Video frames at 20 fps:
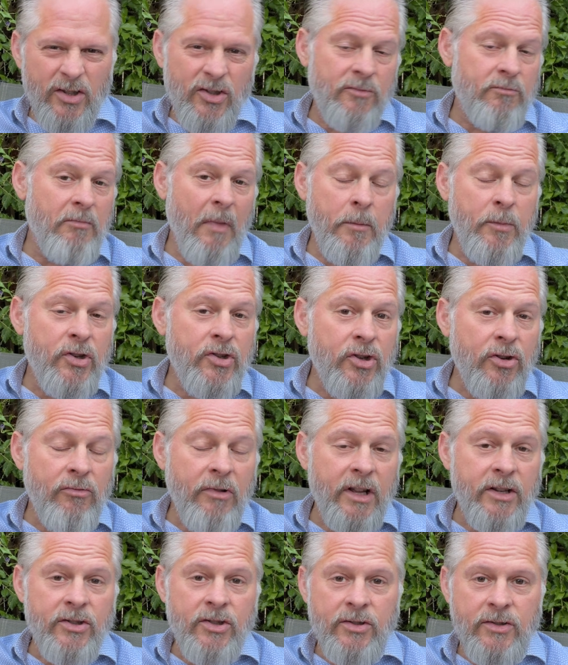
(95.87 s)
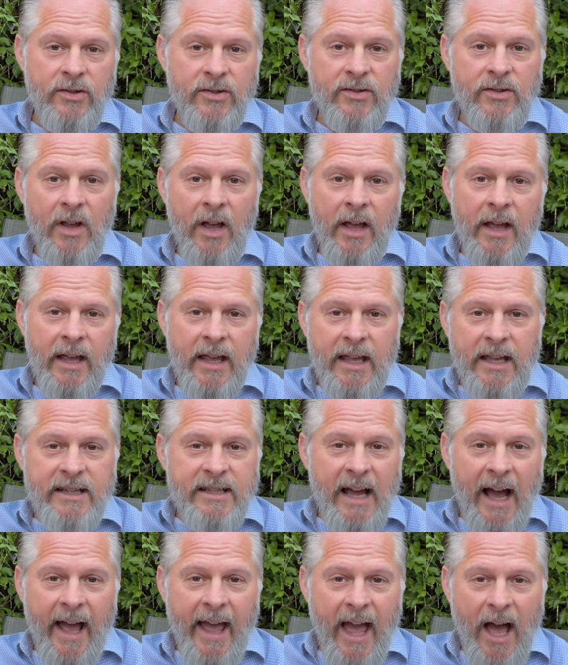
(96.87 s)
maybe 2 inches in
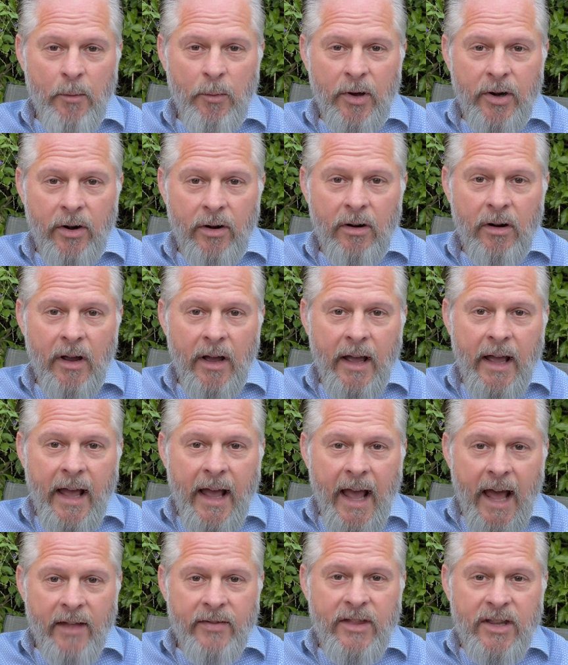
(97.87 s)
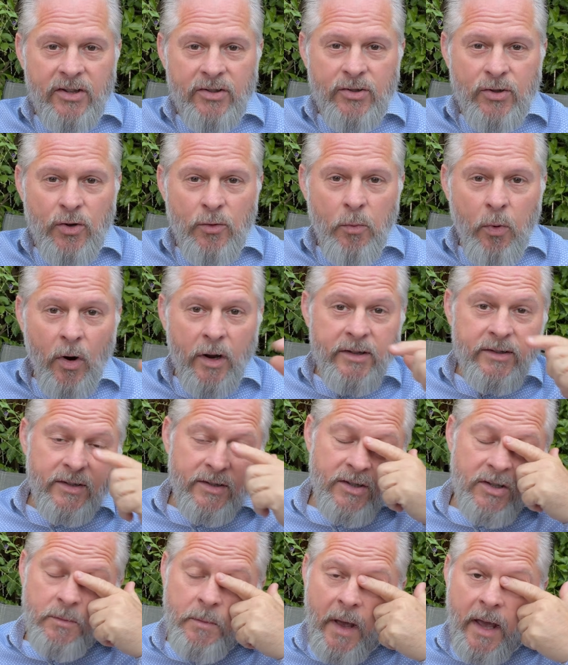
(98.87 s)
diameter, and these 2 points in
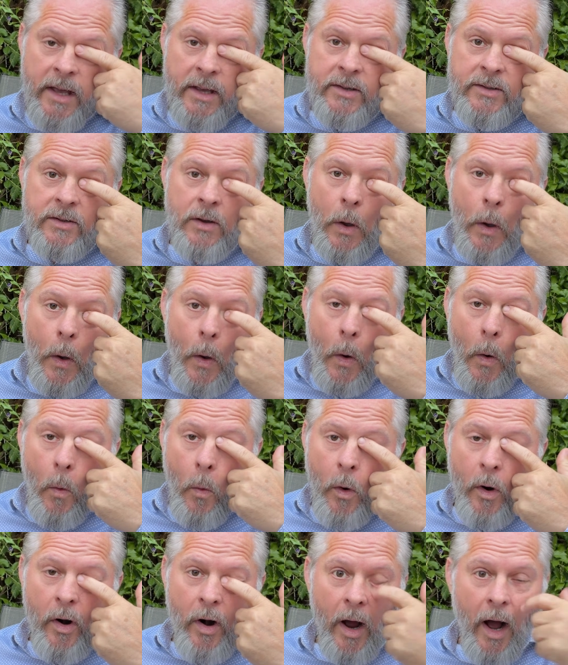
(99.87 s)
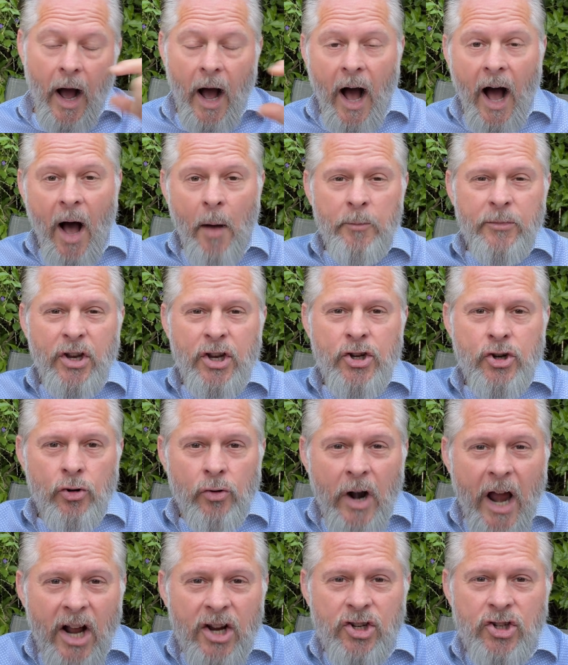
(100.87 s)
space were
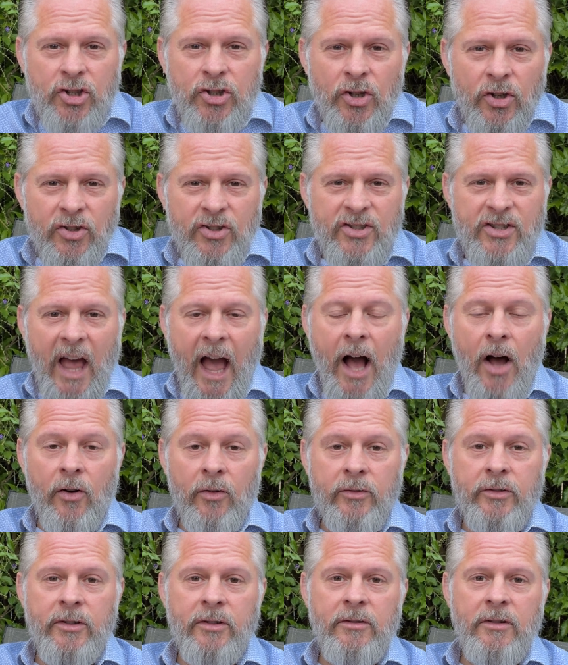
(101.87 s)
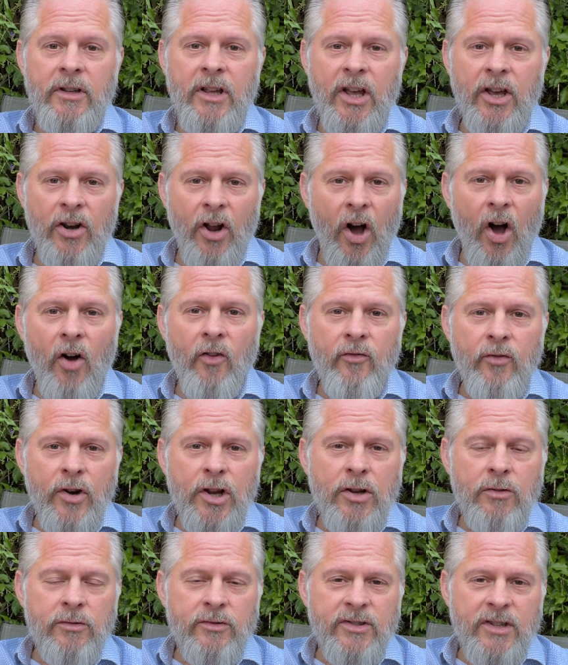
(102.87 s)
omnidirectional sound in all
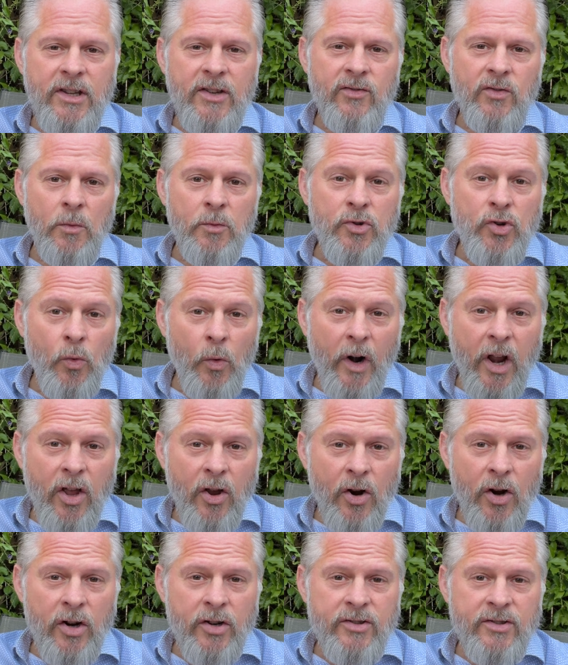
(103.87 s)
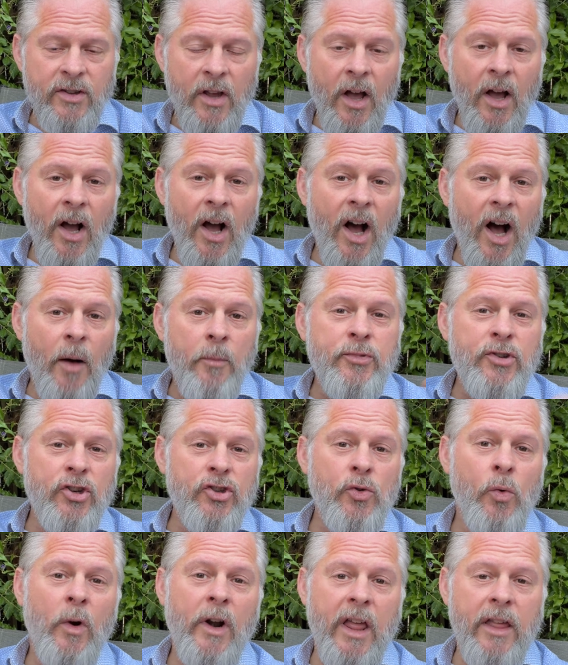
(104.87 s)
frequencies from 20 hertz up to
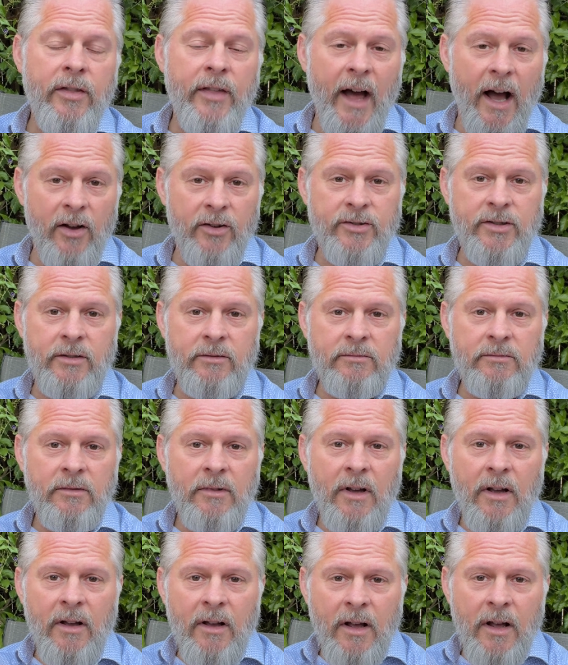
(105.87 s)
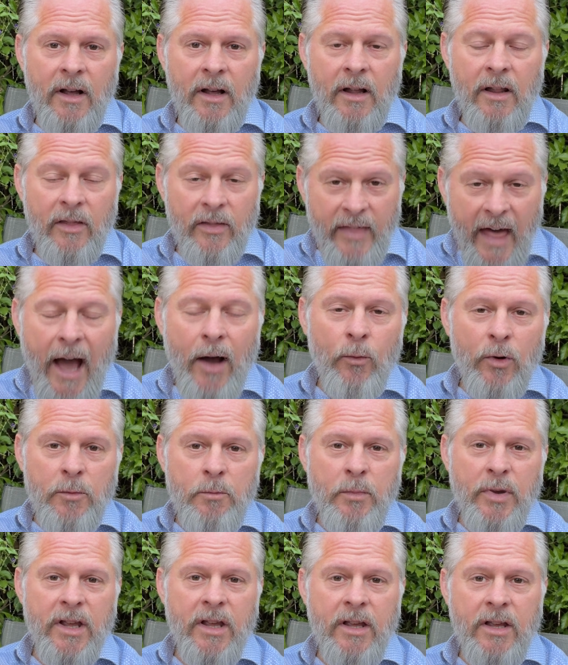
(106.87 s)
20,000, that would
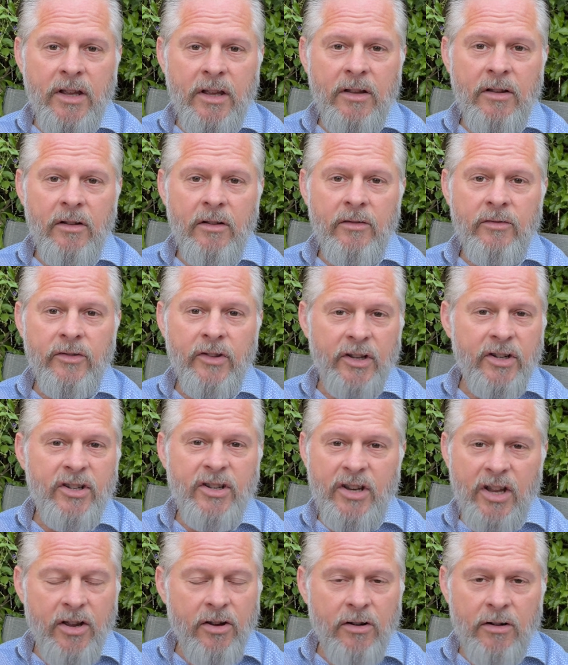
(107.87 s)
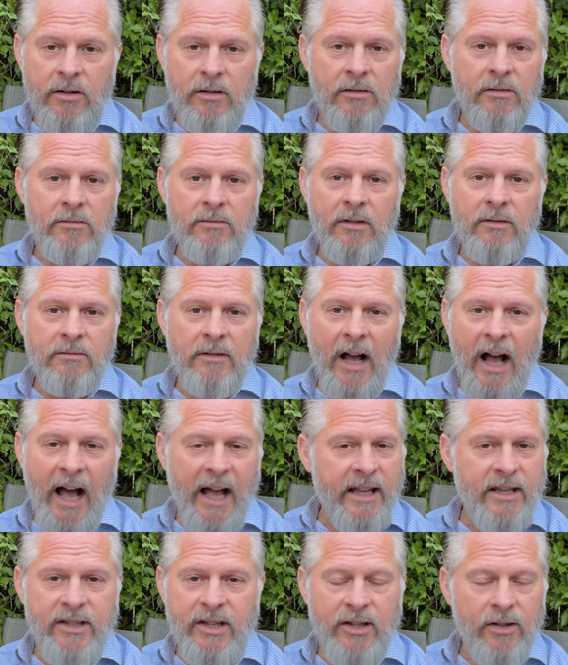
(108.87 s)
be the near
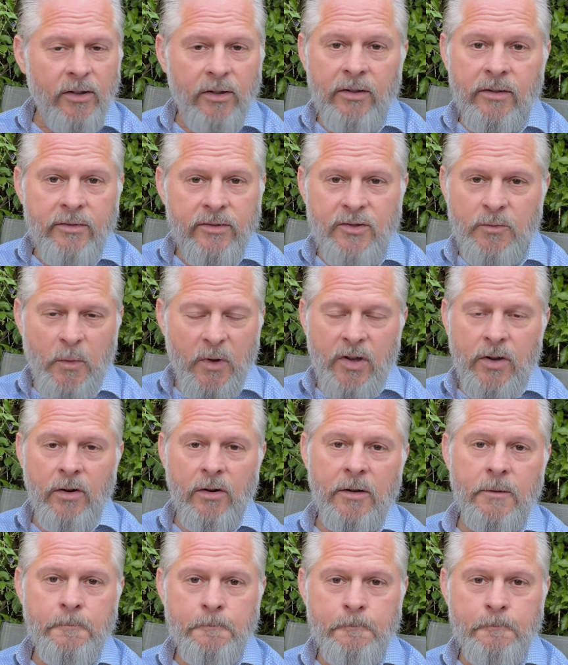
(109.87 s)
ideal speaker.